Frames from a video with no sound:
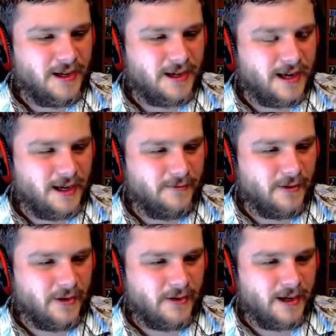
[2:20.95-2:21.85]
kind of
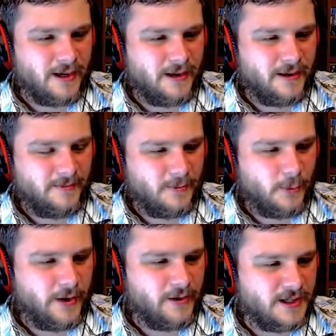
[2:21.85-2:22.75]
our uh,
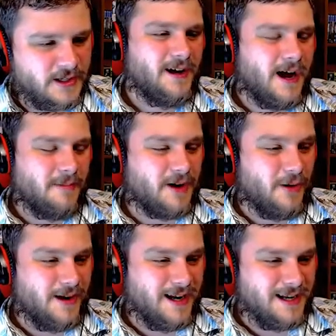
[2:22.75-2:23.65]
weirdness. I'm going into the